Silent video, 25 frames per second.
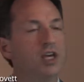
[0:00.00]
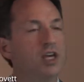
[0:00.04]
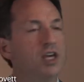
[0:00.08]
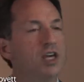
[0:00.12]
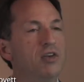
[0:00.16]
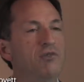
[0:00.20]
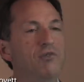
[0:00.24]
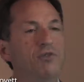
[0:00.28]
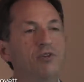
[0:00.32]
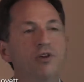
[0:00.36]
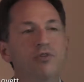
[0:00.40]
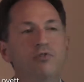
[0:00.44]

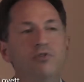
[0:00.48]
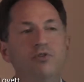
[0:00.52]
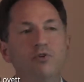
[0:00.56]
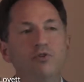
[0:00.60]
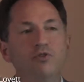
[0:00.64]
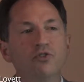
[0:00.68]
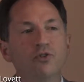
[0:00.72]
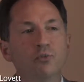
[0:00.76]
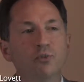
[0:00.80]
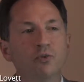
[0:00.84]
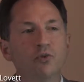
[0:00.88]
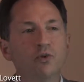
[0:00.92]
Even if
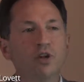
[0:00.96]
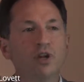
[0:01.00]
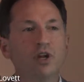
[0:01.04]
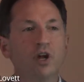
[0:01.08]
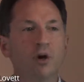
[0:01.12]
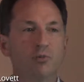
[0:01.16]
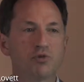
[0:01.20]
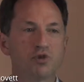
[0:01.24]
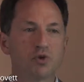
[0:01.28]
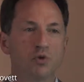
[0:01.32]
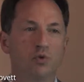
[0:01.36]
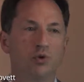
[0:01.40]
there's a
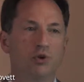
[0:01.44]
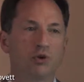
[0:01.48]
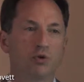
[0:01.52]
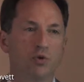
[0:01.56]
prenuptial